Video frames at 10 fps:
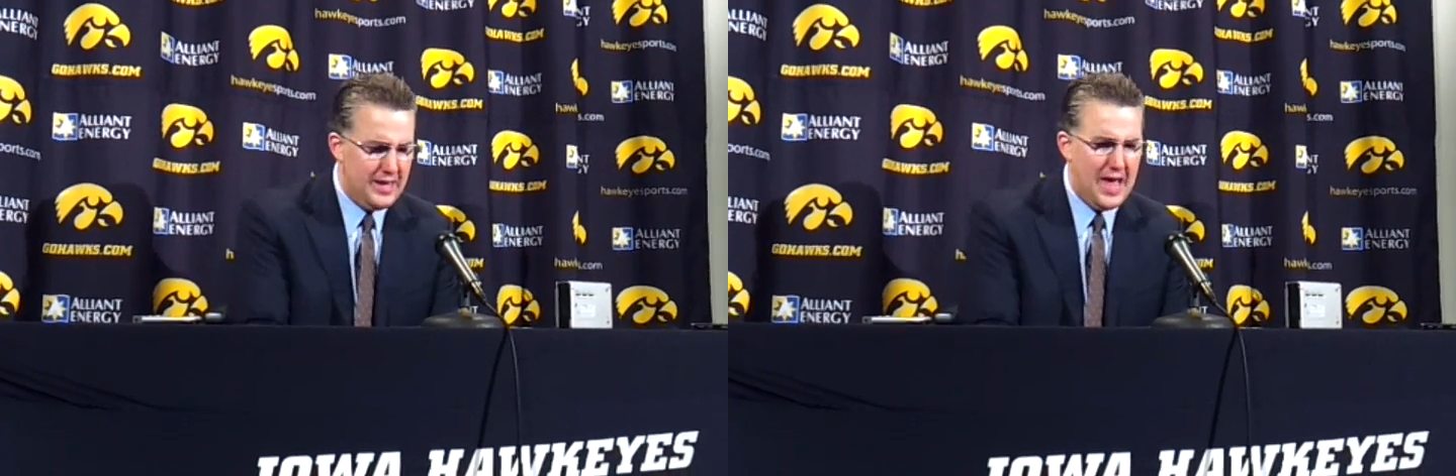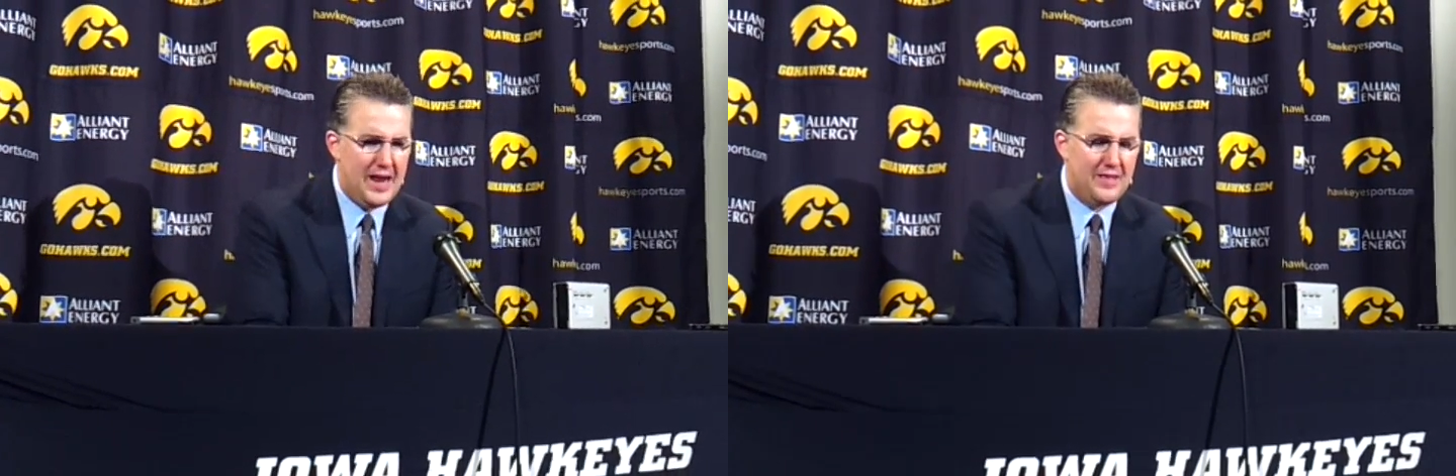
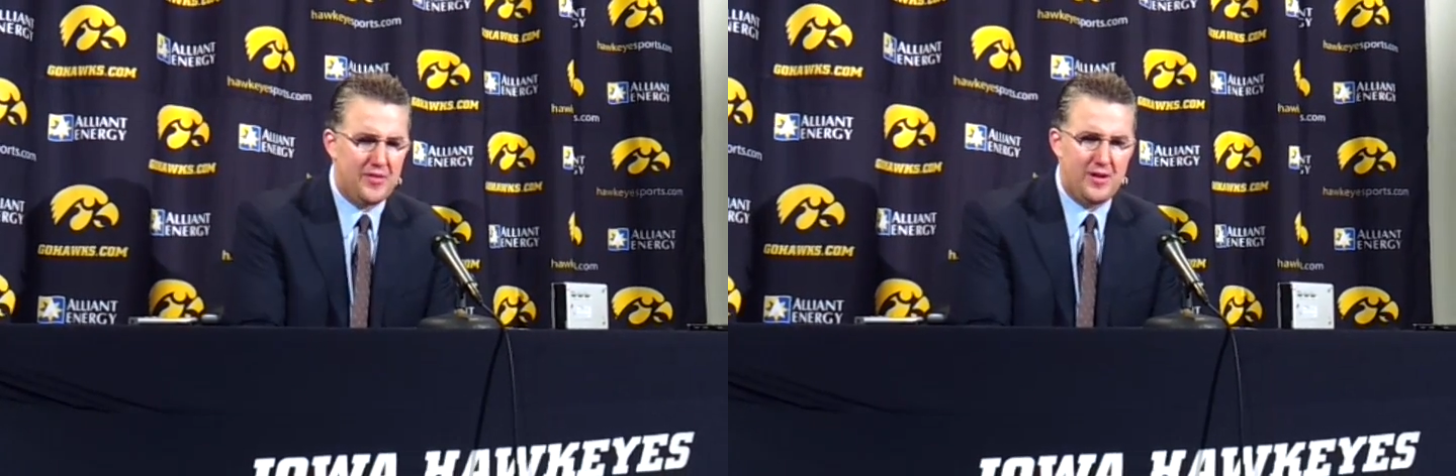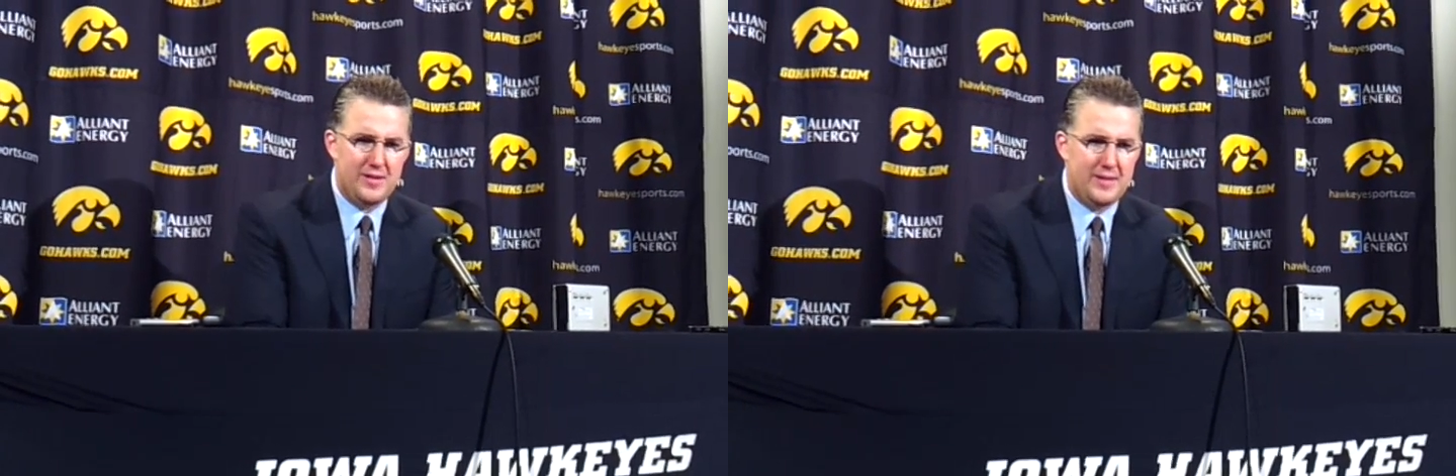Yeah, and I
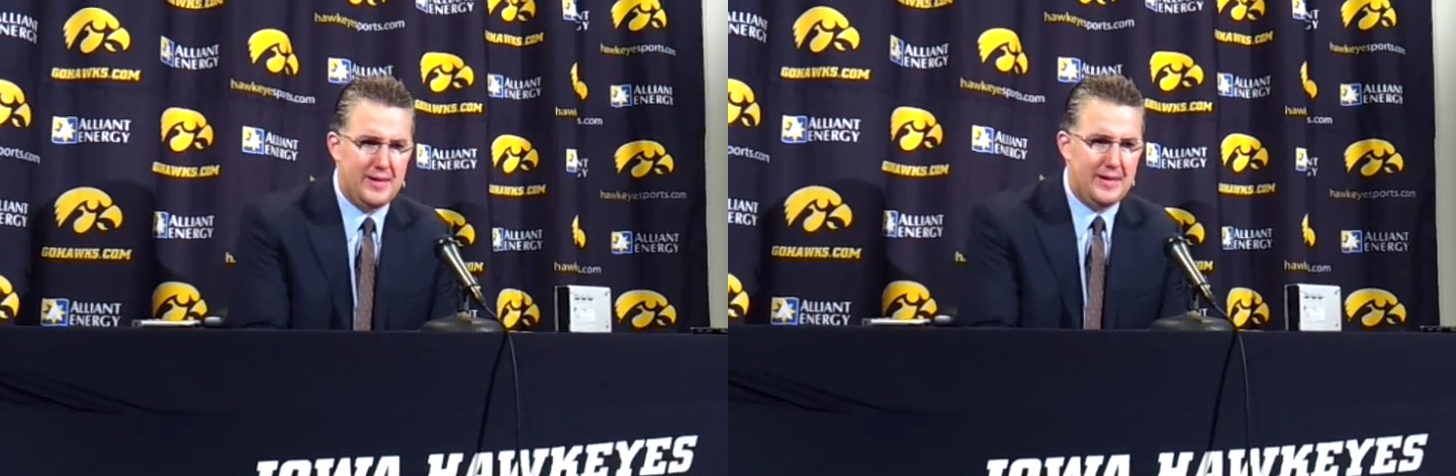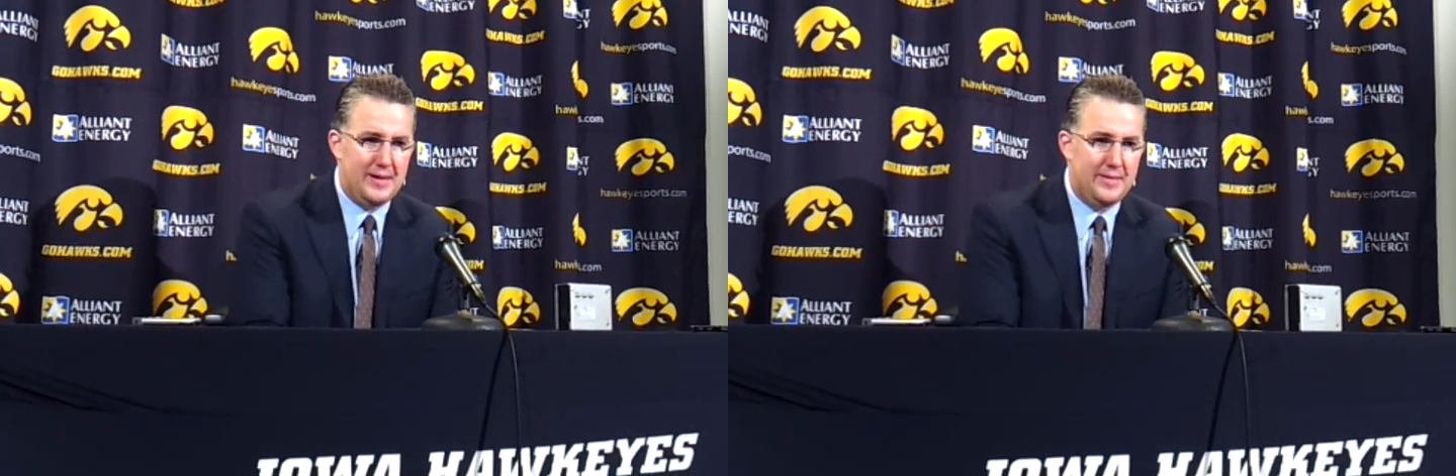thought,
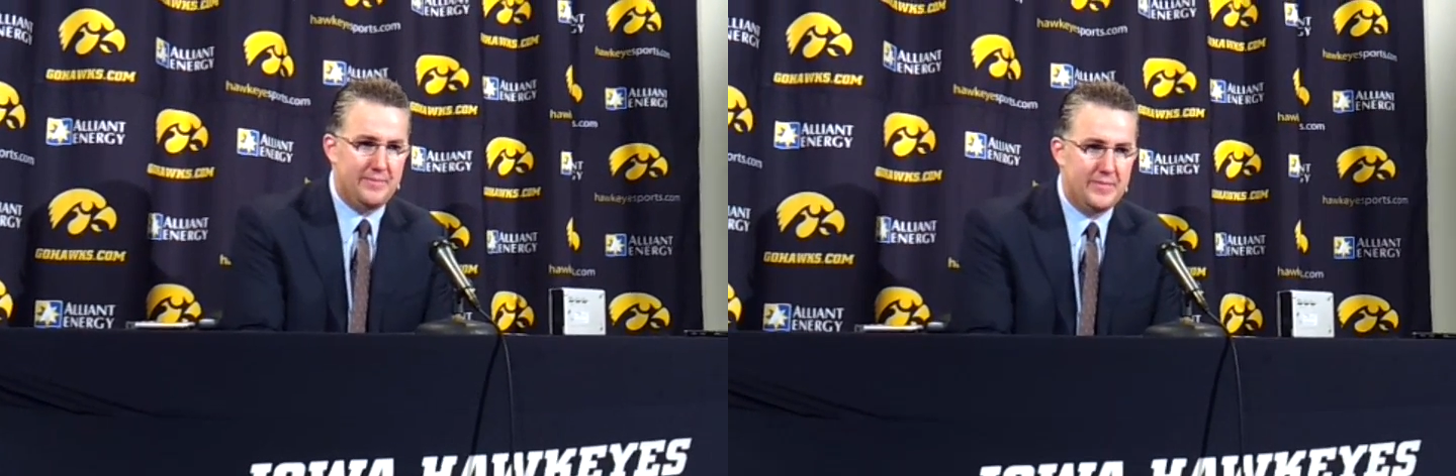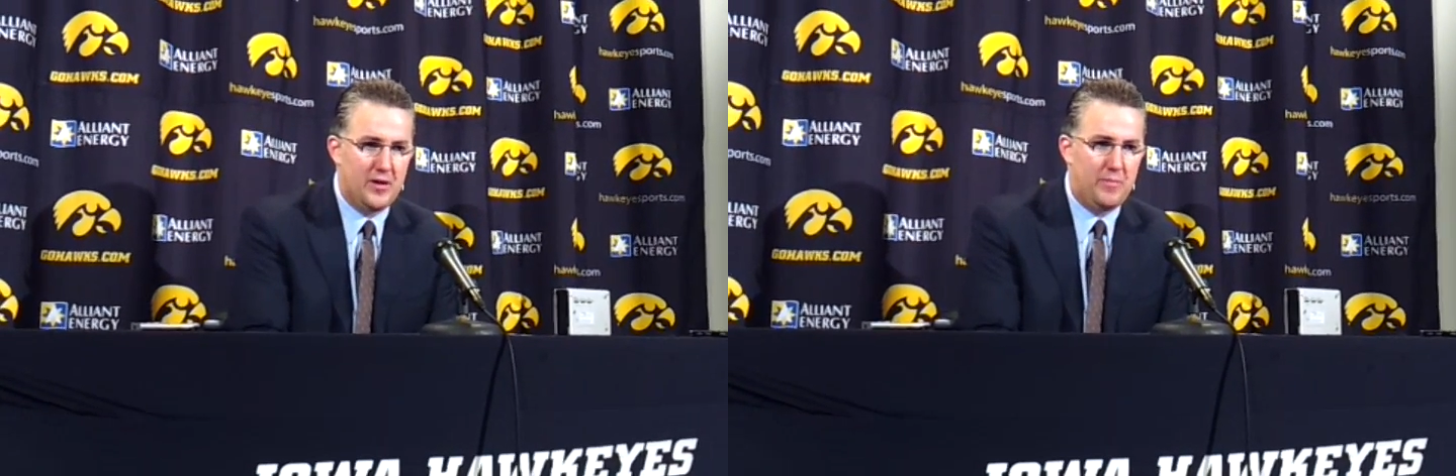you know,